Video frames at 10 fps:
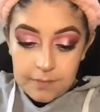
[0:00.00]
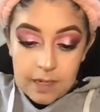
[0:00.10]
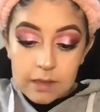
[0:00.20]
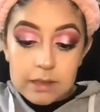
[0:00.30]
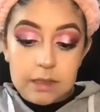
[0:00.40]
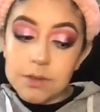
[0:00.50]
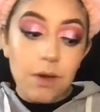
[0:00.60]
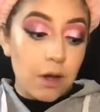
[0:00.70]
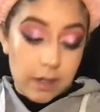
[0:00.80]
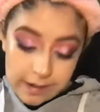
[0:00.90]
I listen to
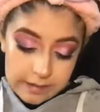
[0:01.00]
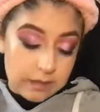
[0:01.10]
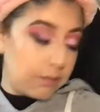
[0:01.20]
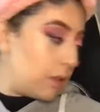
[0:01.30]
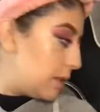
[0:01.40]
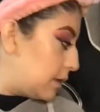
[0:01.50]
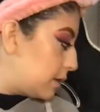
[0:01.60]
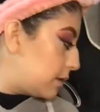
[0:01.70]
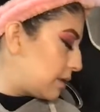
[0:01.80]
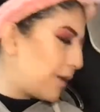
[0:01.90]
all kinds of music,
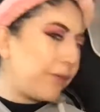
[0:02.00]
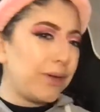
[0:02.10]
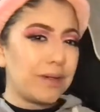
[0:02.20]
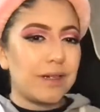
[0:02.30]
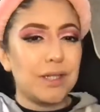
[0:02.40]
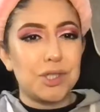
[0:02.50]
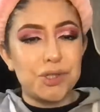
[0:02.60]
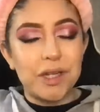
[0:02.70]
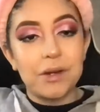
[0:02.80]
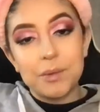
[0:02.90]
except for
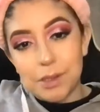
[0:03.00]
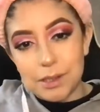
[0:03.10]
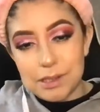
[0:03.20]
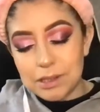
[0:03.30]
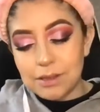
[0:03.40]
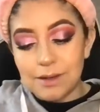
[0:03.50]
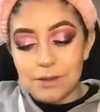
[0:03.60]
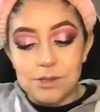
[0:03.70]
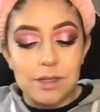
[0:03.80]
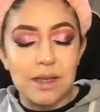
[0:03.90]
country. I don't really listen to
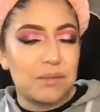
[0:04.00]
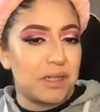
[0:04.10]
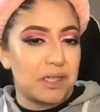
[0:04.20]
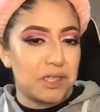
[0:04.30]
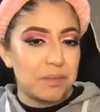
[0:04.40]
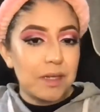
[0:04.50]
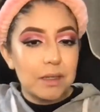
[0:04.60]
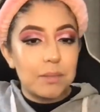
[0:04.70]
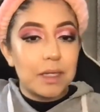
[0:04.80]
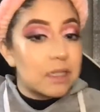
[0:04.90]
country that much. I'm not the
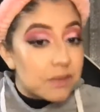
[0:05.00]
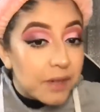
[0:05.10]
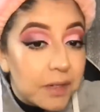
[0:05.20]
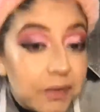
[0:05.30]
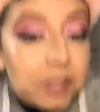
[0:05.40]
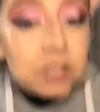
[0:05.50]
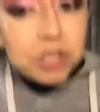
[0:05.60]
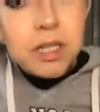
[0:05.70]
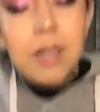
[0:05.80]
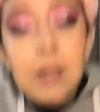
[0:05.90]
biggest fan of
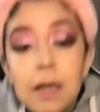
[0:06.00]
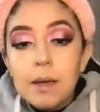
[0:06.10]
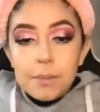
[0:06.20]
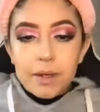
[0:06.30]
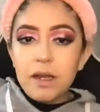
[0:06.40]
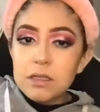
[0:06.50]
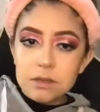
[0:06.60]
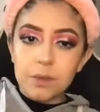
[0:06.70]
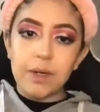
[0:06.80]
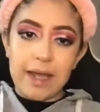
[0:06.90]
country, but I also
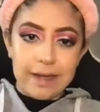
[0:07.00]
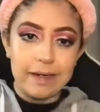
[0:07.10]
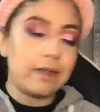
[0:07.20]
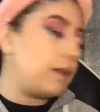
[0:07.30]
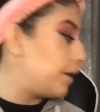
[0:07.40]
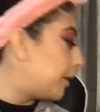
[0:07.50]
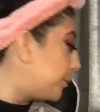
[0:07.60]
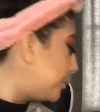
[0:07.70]
don't hate it either.